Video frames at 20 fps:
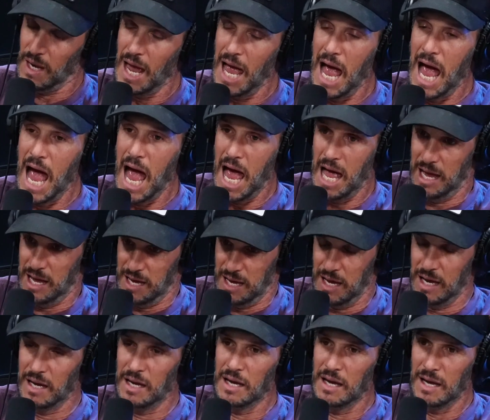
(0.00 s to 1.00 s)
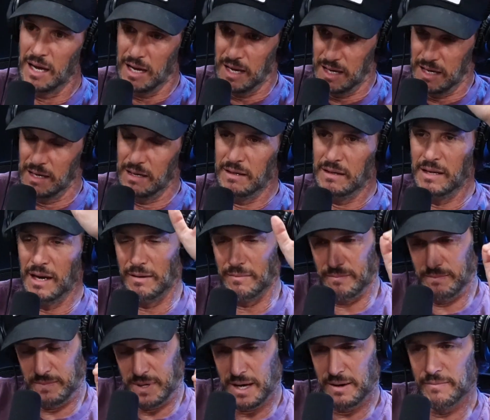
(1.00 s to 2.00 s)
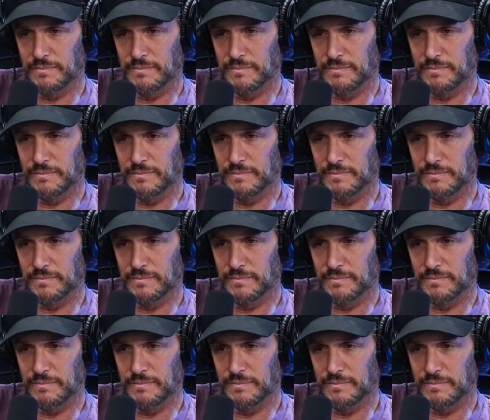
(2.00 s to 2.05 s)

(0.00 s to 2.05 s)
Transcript: that's the eels. You know how sharks mate in certain